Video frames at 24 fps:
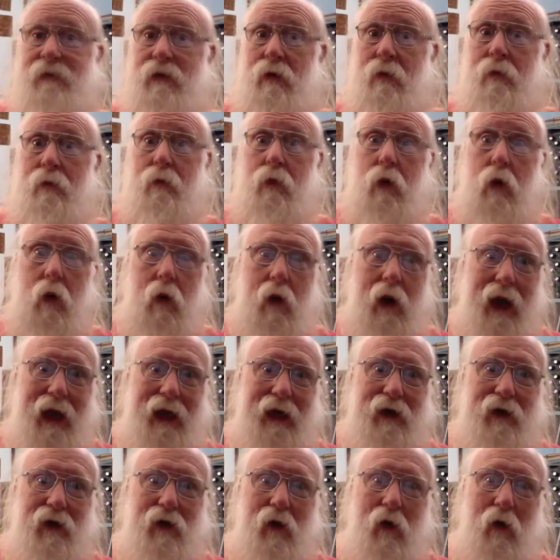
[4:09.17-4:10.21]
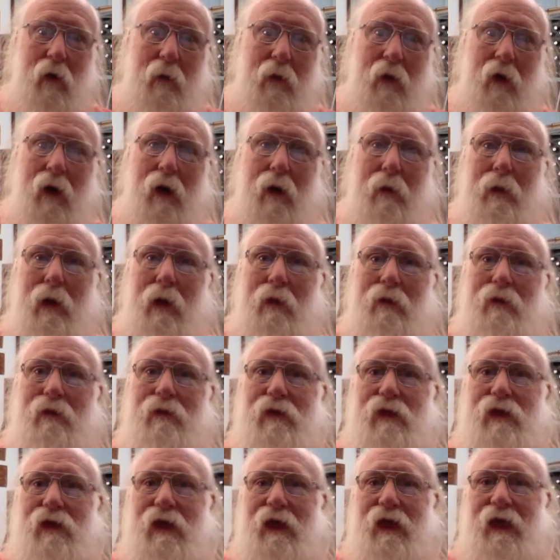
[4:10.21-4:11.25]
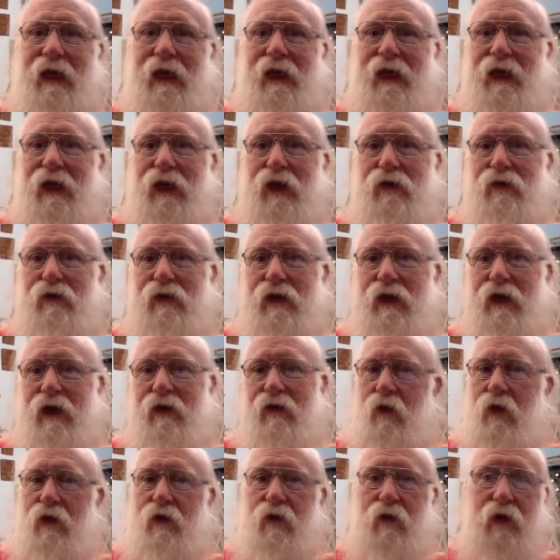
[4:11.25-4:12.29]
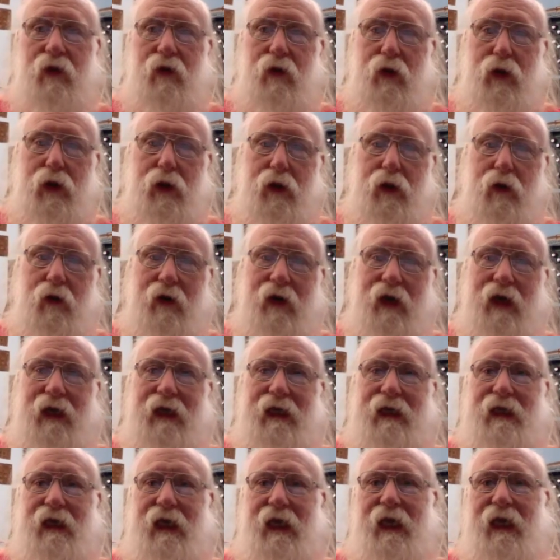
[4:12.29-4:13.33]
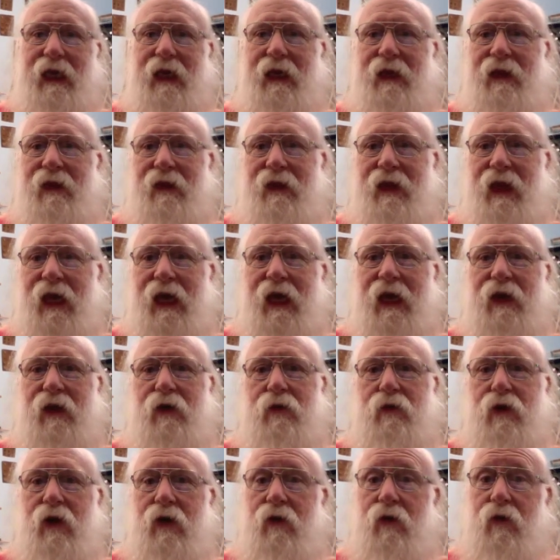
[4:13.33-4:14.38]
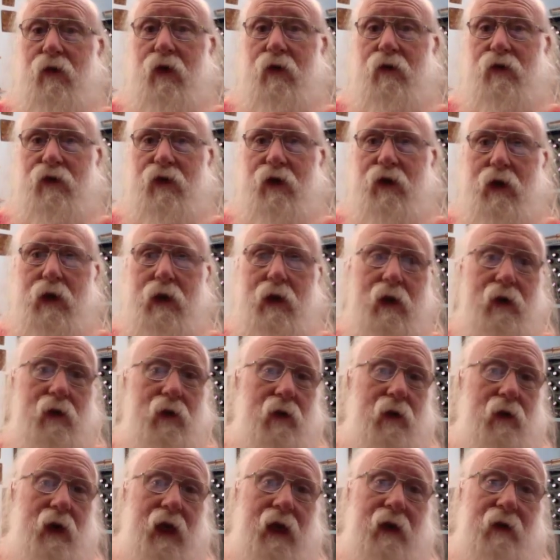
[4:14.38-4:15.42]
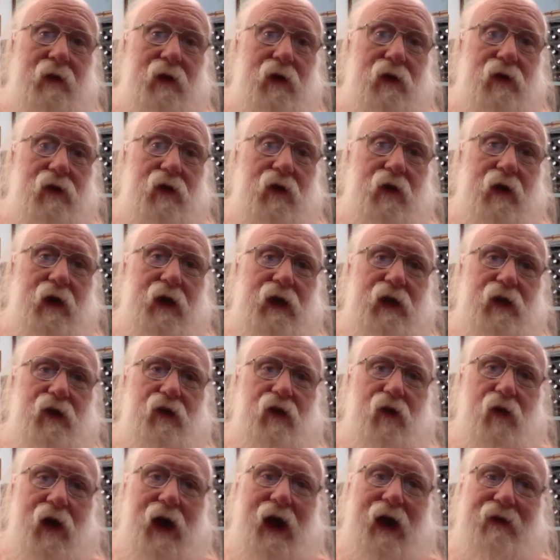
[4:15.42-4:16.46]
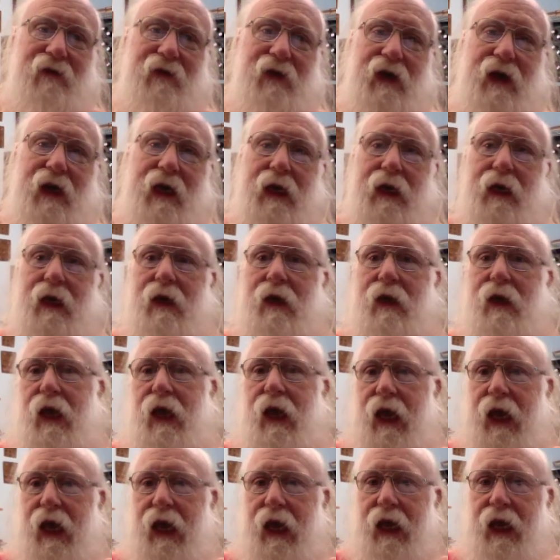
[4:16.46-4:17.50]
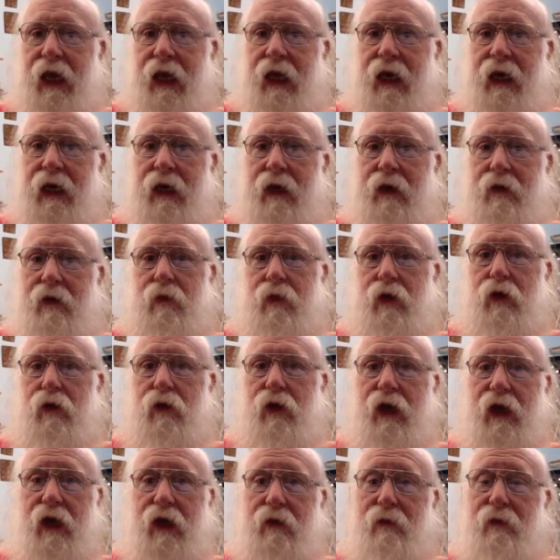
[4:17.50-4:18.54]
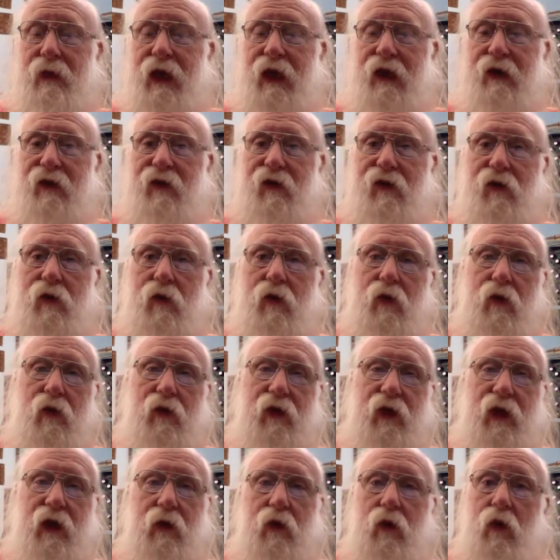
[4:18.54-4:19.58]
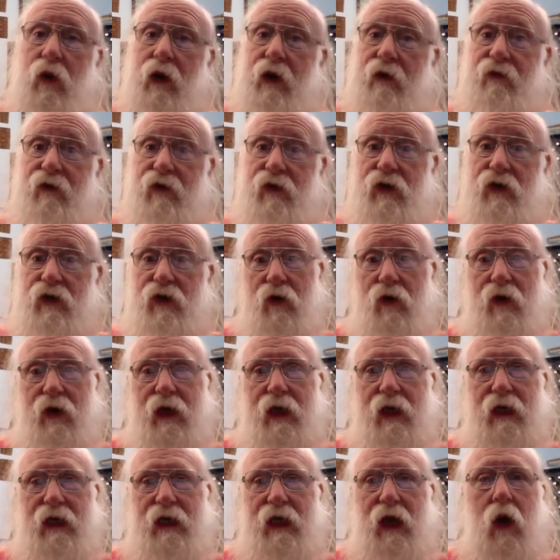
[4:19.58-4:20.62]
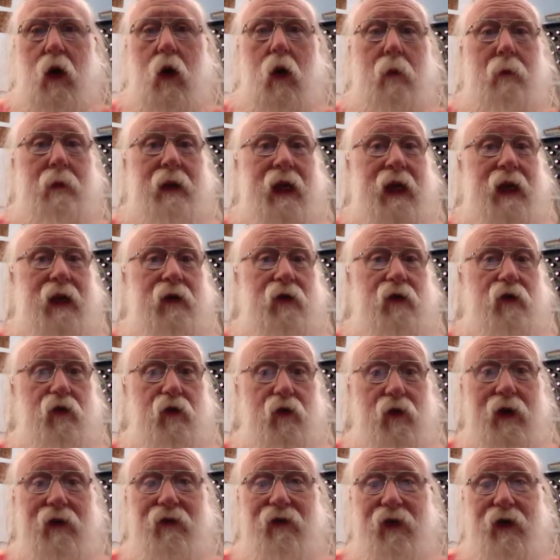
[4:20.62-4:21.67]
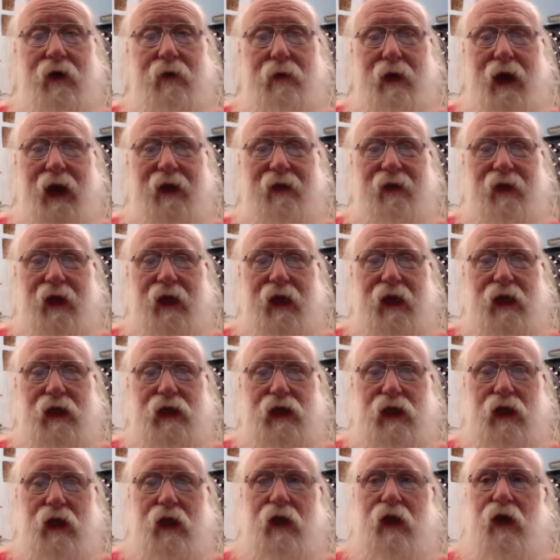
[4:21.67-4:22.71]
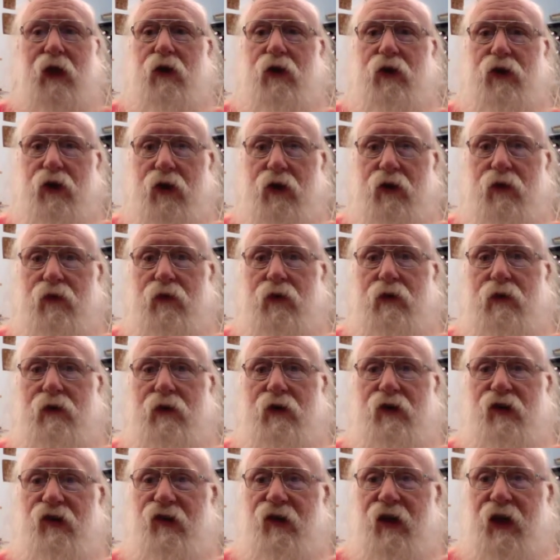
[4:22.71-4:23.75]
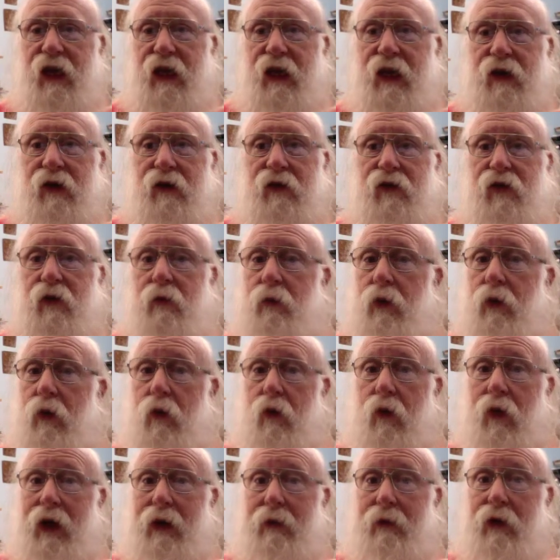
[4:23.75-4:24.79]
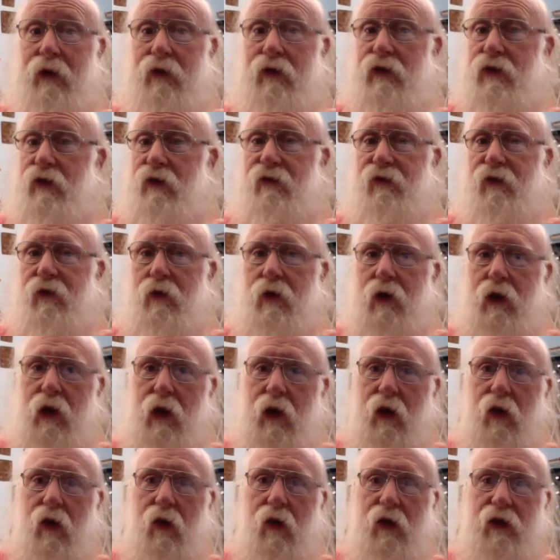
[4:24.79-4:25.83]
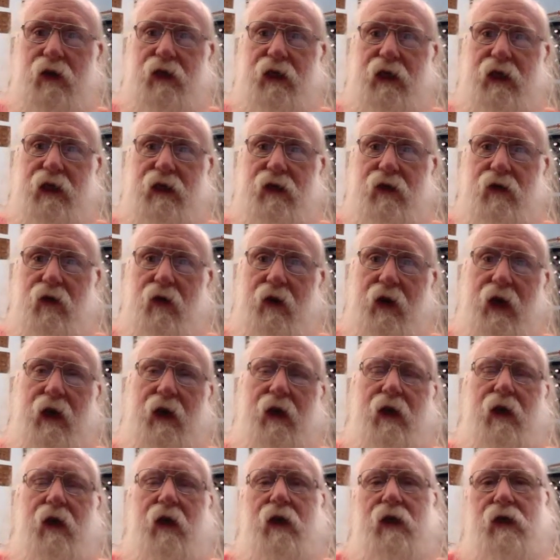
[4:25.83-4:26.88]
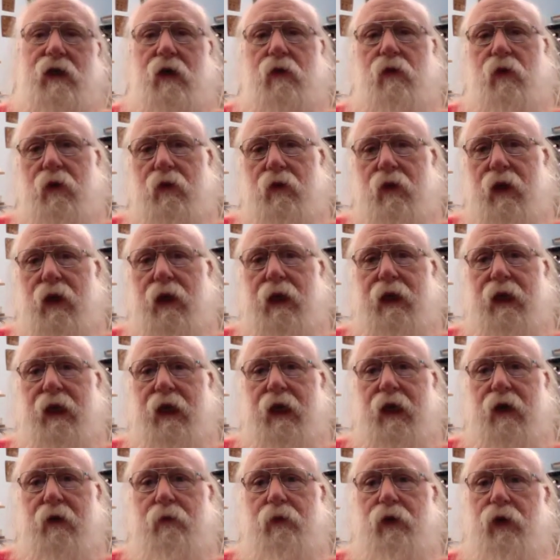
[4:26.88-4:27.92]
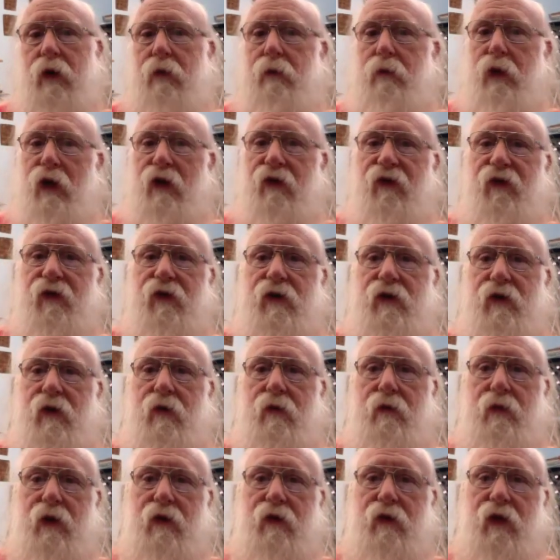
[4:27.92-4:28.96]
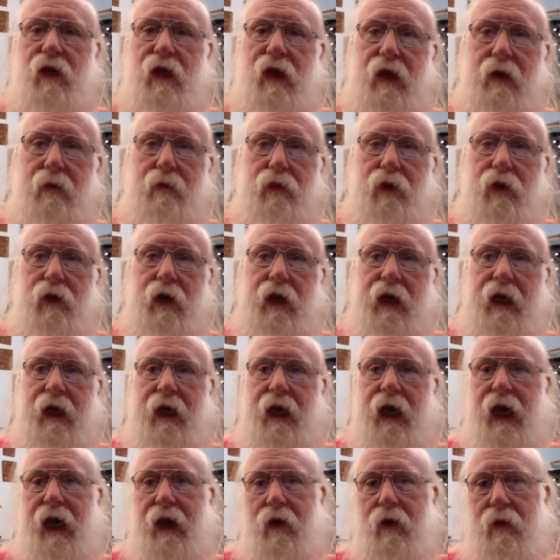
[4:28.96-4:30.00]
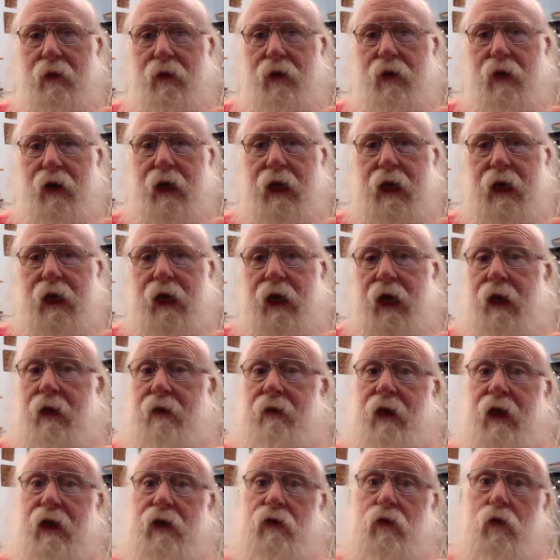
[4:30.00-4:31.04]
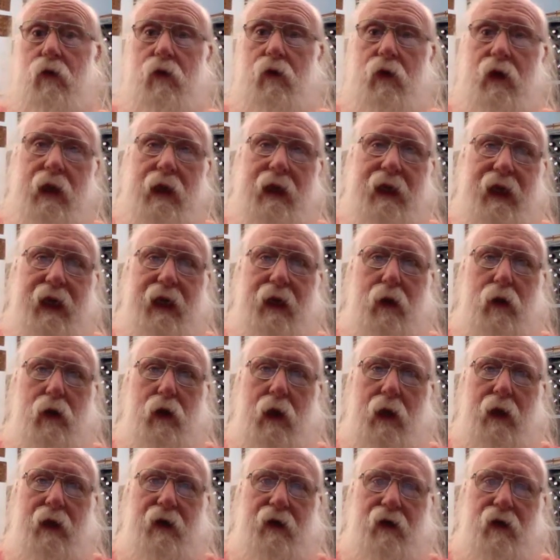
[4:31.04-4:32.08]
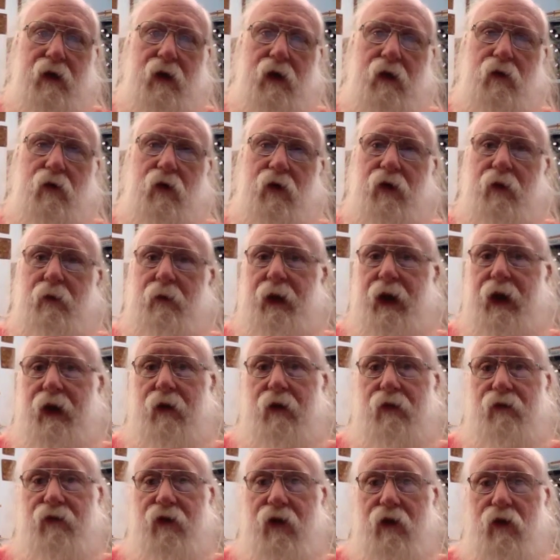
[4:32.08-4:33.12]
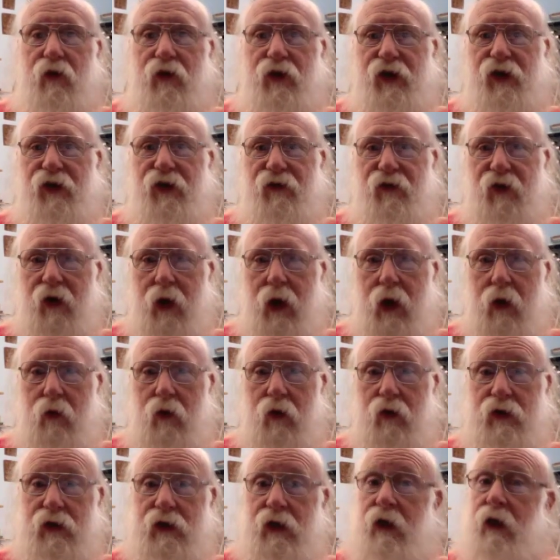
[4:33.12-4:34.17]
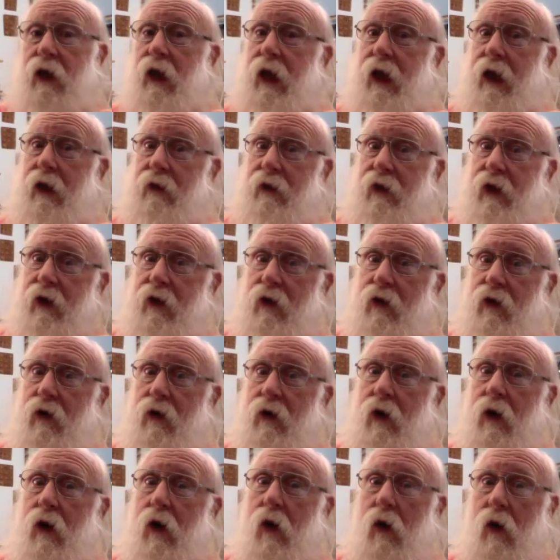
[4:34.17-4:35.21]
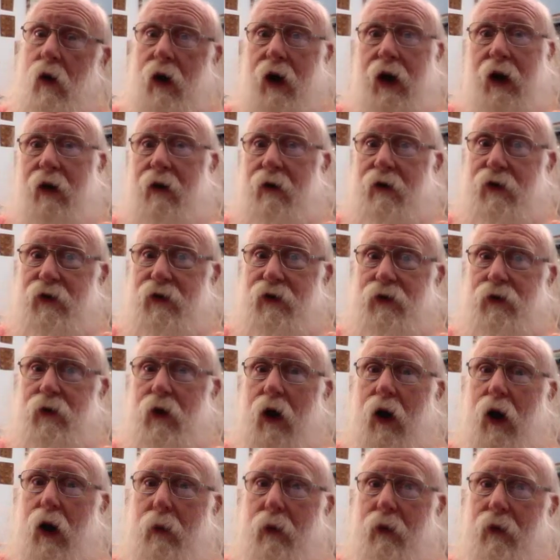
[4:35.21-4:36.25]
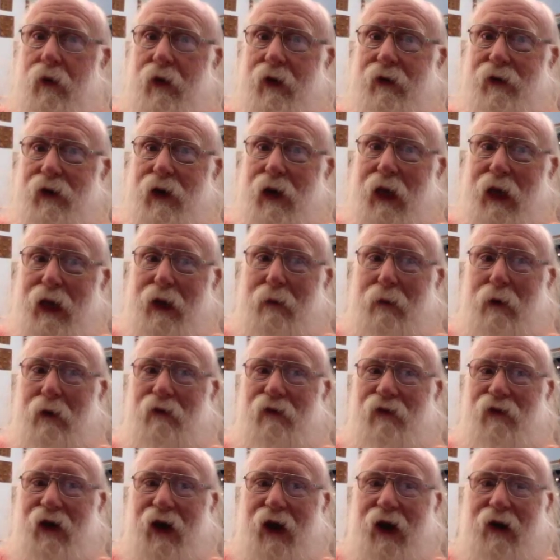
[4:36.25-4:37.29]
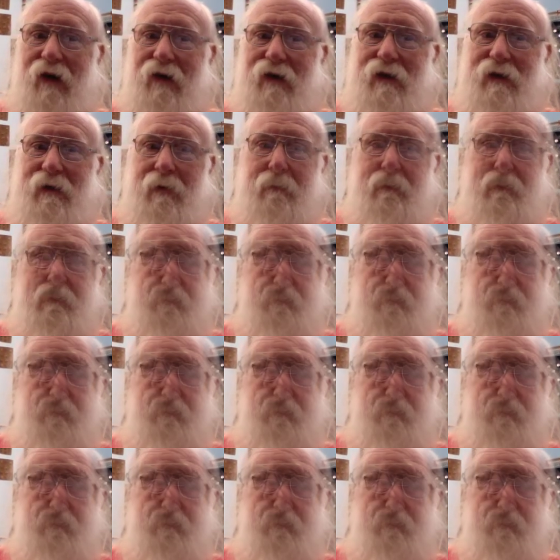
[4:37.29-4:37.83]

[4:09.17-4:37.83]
some practical problems in using it with real circuits, in that you don't want to load down the circuits driving it, and you need to make sure that whatever circuits are being driven by this don't change the parameters of your little RC circuit. So we really need to put buffers on both input and output. That's really easily done with a pair of voltage followers, and there are our 2 operational amplifiers.